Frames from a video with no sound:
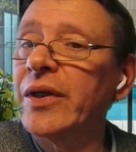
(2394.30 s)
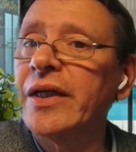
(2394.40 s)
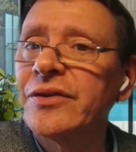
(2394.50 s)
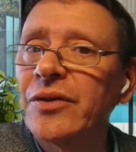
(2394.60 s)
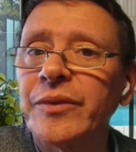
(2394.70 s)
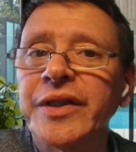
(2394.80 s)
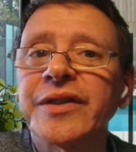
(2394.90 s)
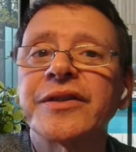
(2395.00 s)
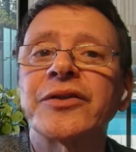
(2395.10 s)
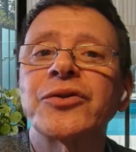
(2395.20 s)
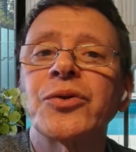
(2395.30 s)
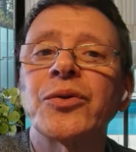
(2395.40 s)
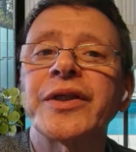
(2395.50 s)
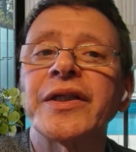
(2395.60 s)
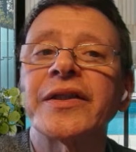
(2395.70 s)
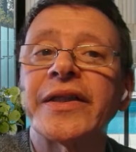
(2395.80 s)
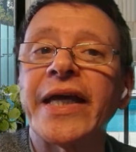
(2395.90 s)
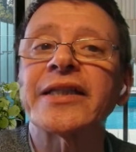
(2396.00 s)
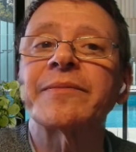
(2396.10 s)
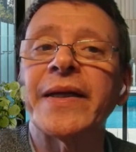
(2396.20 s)
Okay, so here's the Toolkit
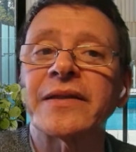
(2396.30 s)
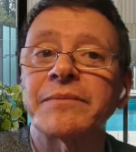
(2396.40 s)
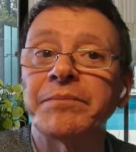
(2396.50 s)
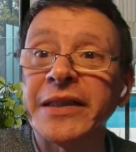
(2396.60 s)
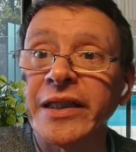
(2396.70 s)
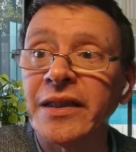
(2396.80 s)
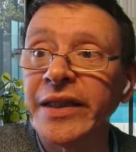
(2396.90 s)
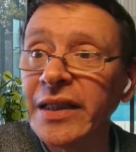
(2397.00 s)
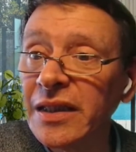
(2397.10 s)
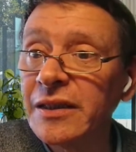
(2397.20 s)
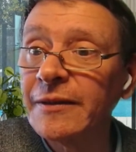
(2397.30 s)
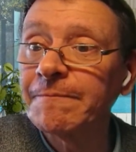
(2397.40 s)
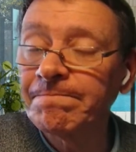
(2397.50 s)
expert meeting link.